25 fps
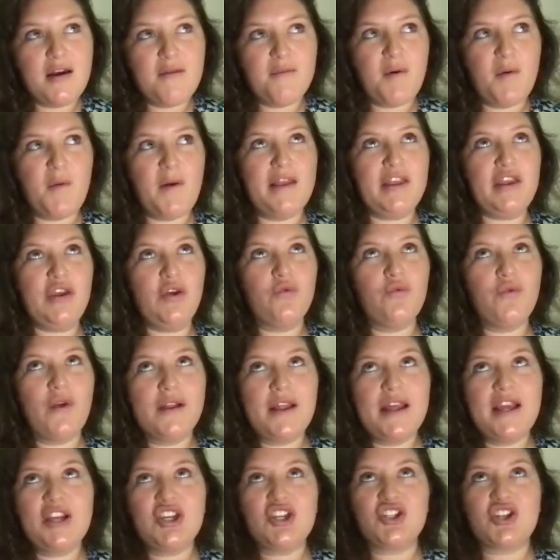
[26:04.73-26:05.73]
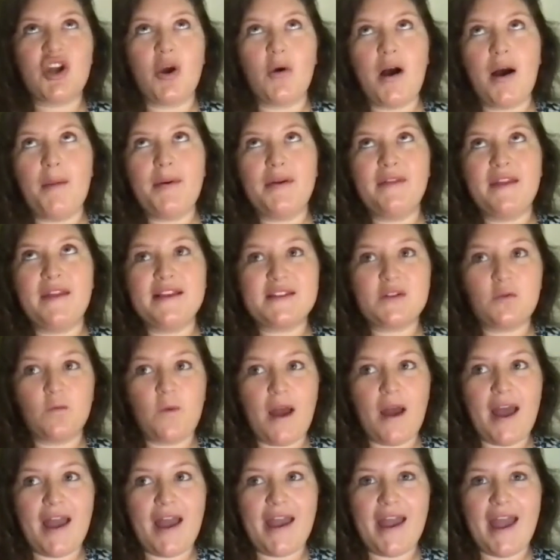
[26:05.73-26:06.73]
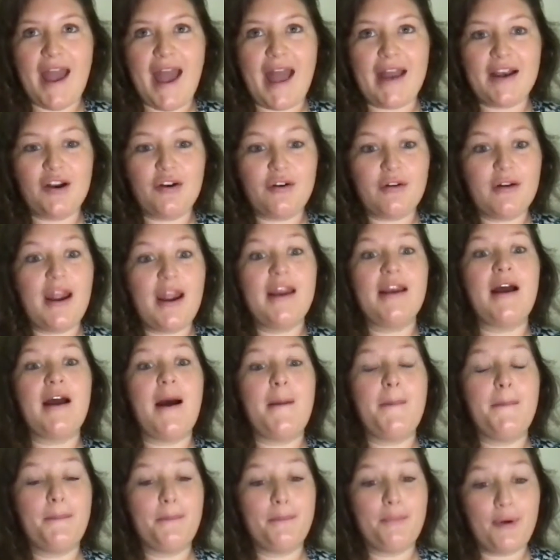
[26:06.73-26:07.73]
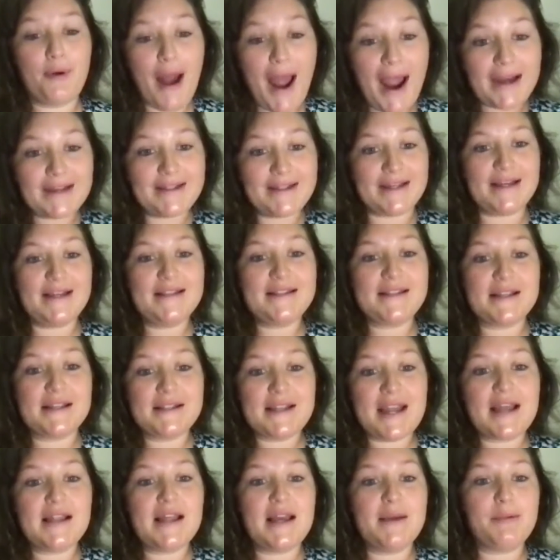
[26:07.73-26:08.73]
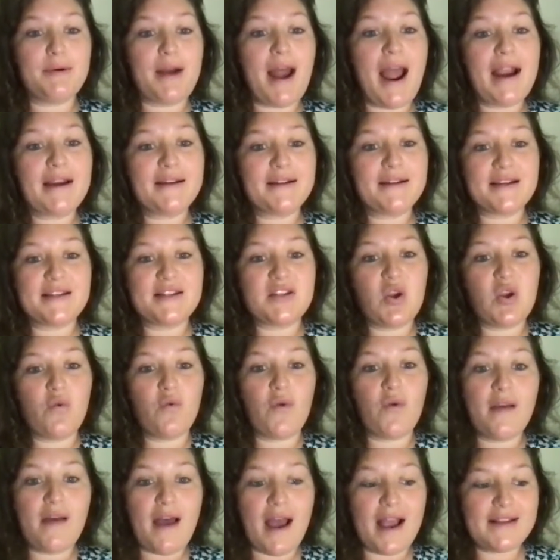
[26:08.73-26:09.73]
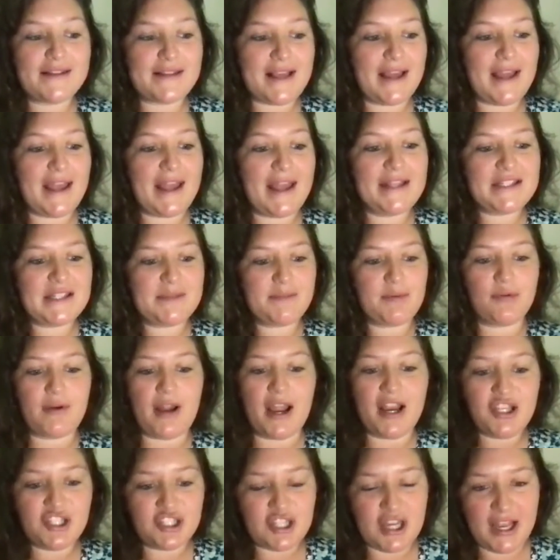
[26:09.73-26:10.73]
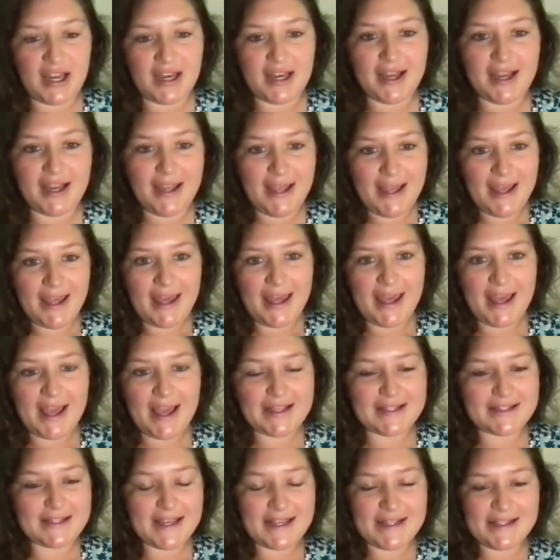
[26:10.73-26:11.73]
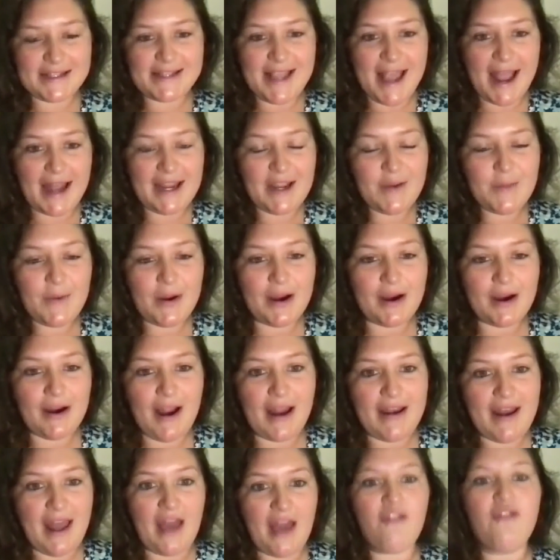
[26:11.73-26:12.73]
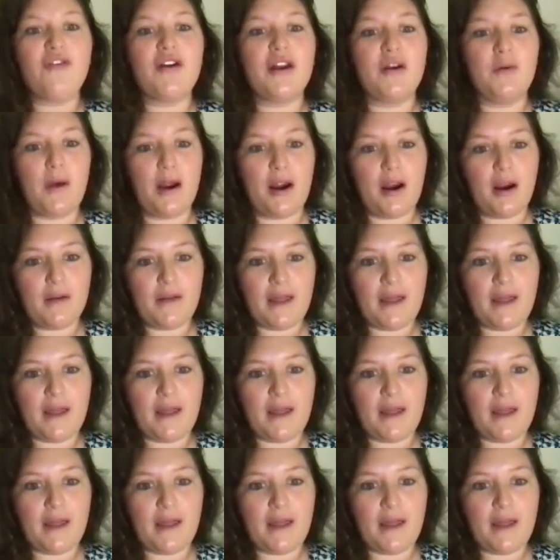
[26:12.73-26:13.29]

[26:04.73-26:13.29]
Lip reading: But when you really show up in this way and create a practice, a daily practice, you realize that inspiration exists anywhere and everywhere.